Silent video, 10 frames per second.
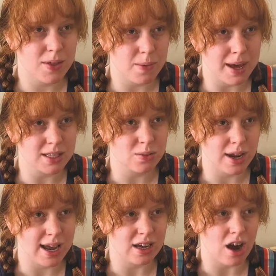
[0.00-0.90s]
the best
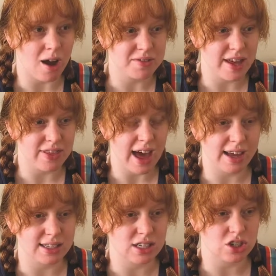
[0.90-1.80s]
way I could offset
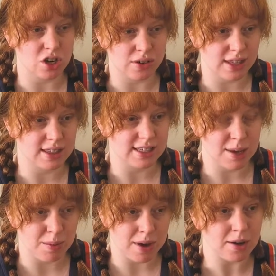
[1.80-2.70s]
that is to donate the
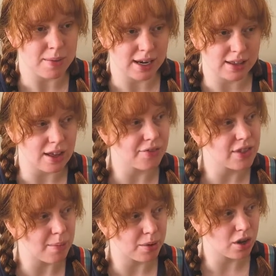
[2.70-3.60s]
same amount of money that
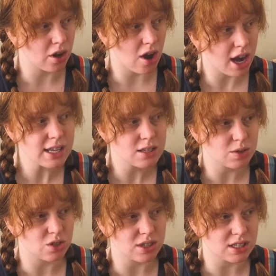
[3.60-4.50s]
that book cost,
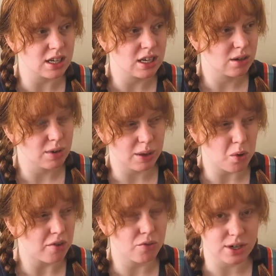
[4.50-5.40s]
which was
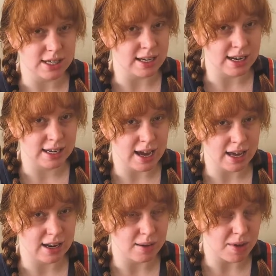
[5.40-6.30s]

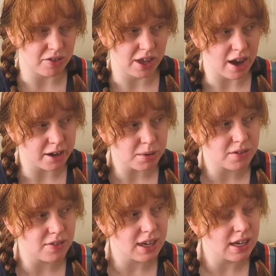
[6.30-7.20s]
$14.99 in a monthly Audible
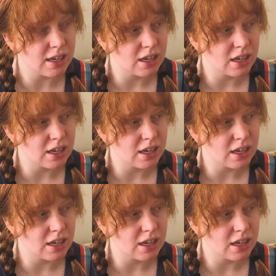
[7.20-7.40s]
fee,